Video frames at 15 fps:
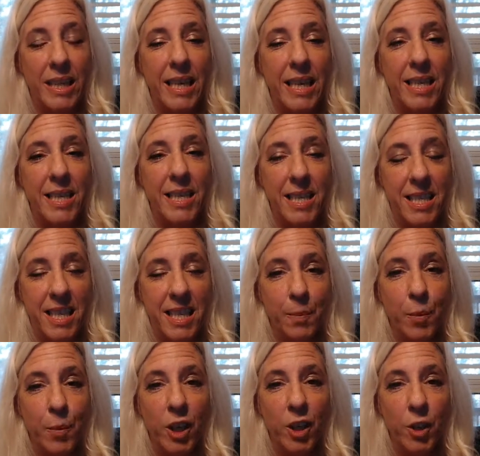Again, it's
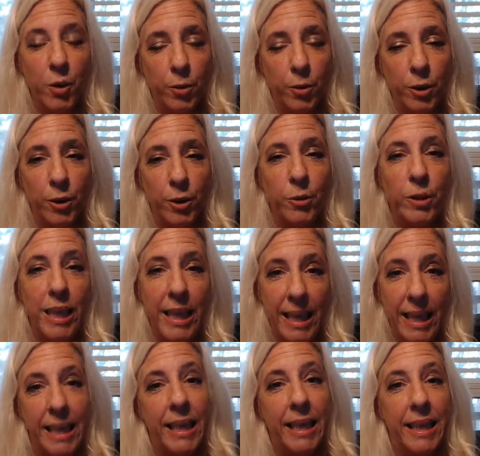Deborah Crew
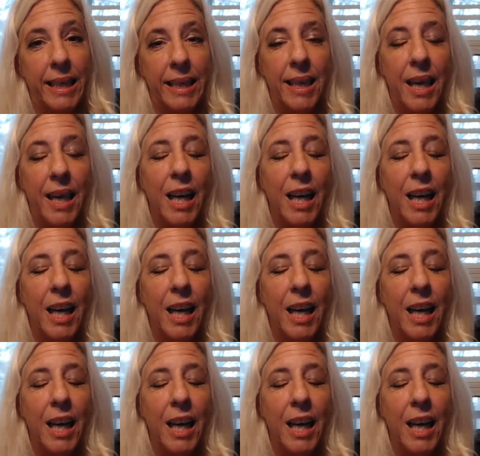King.